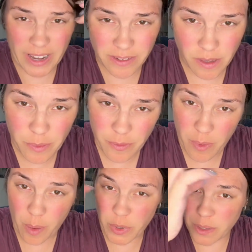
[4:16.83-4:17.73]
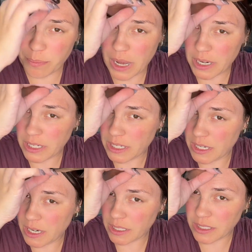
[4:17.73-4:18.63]
Some of them come with a bonnet and
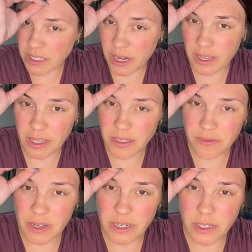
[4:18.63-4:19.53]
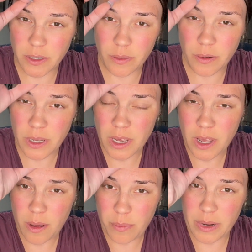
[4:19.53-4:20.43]
not the tie, that's fine too.
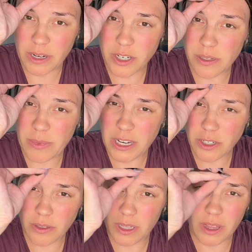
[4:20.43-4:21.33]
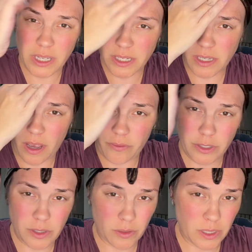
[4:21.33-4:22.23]
But just make sure that this is
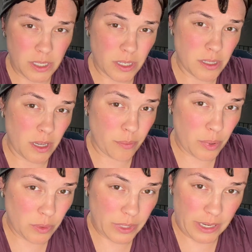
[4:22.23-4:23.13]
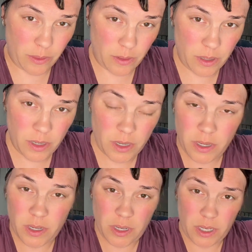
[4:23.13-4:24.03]
covered so that it doesn't get pulled out
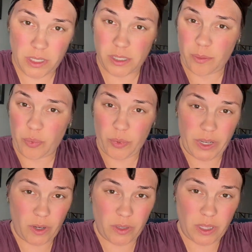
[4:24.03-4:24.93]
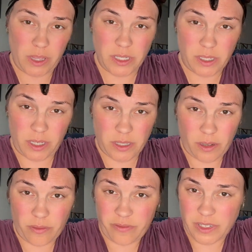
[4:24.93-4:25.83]
at some point, or that this gets
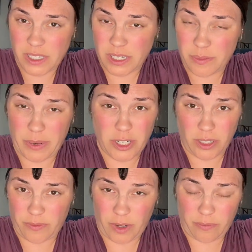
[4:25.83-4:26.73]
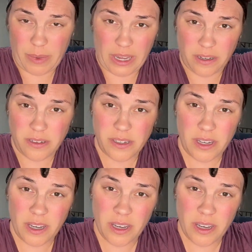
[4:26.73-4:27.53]
all fuzzy, especially if you have bangs.